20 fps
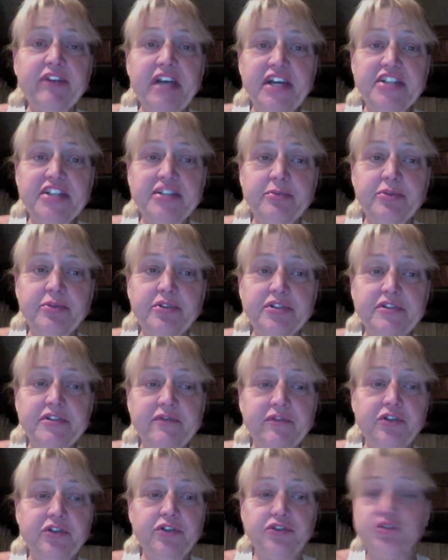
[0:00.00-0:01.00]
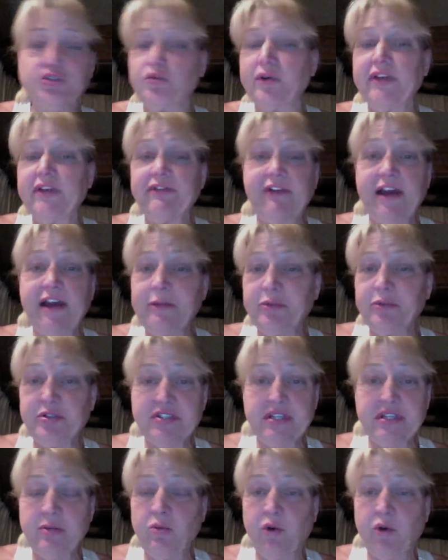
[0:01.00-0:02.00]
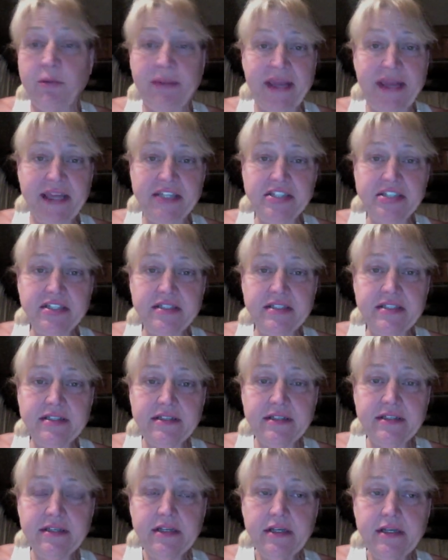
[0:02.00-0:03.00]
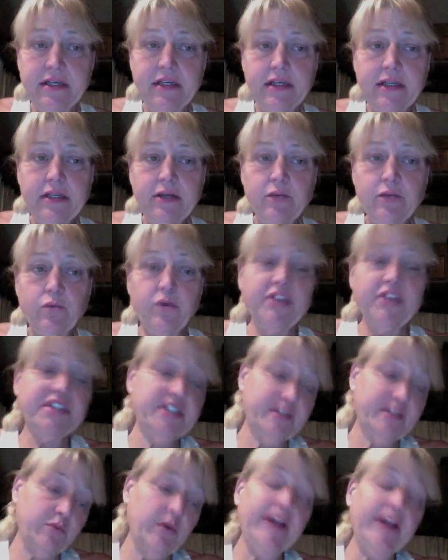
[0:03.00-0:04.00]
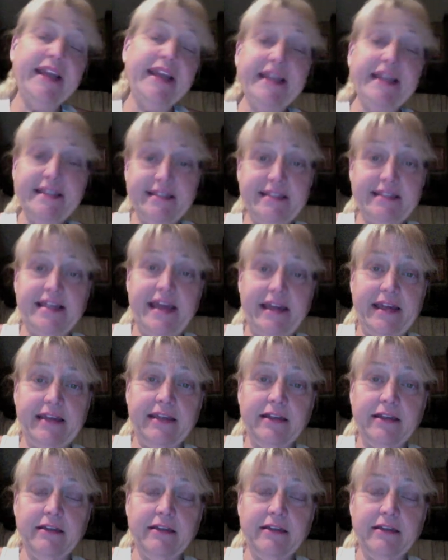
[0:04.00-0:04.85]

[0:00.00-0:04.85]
customers view 25% more pages, which is what he's stating.